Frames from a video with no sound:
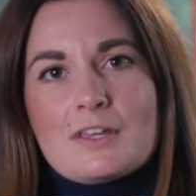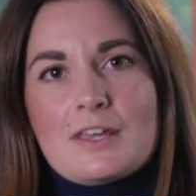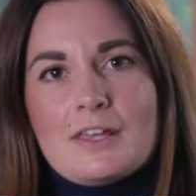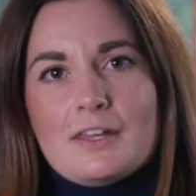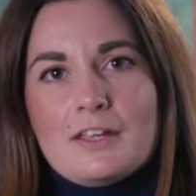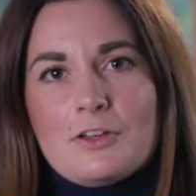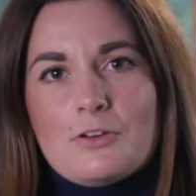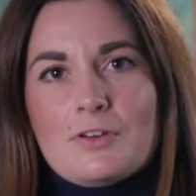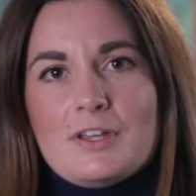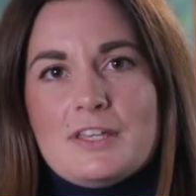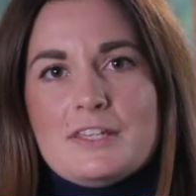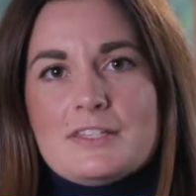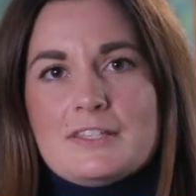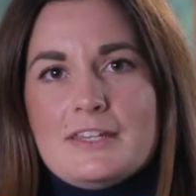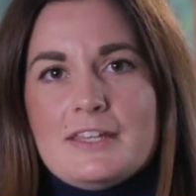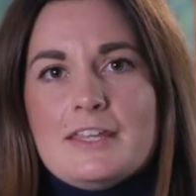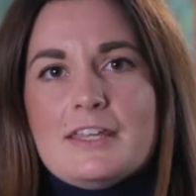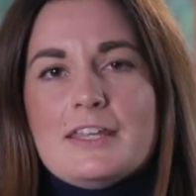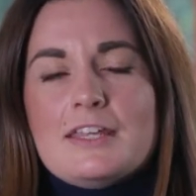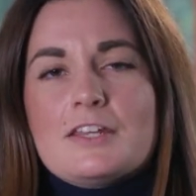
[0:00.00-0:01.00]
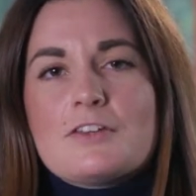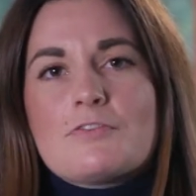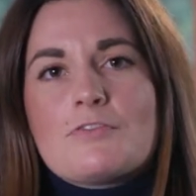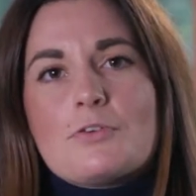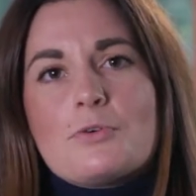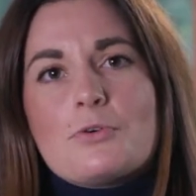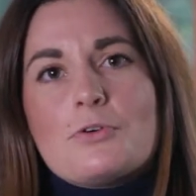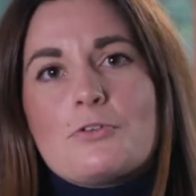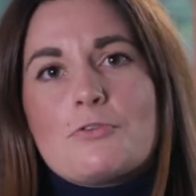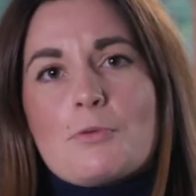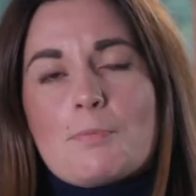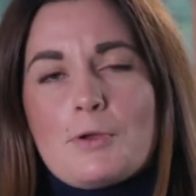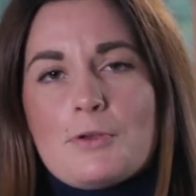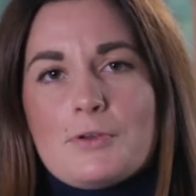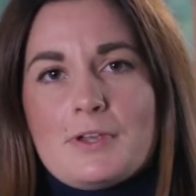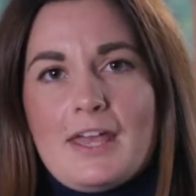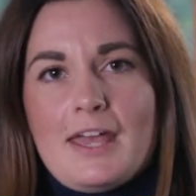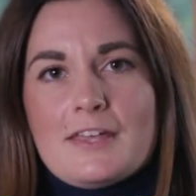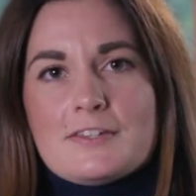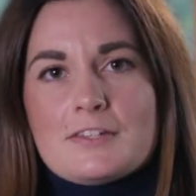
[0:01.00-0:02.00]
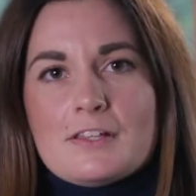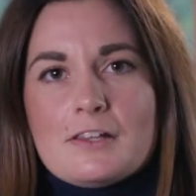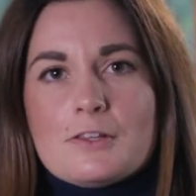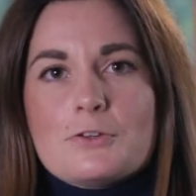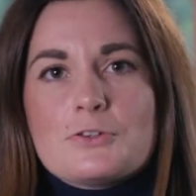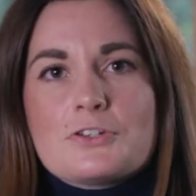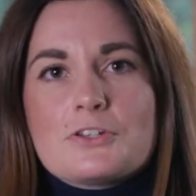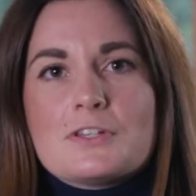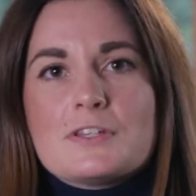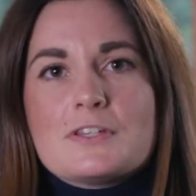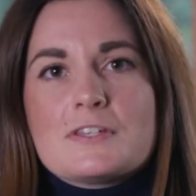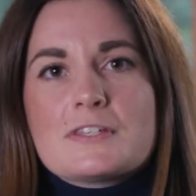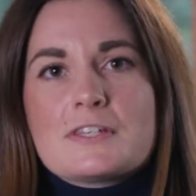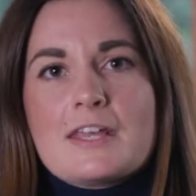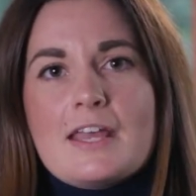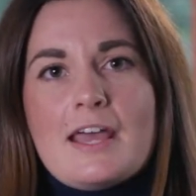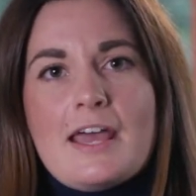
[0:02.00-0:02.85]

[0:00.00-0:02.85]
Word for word: an increased need for remote care solutions,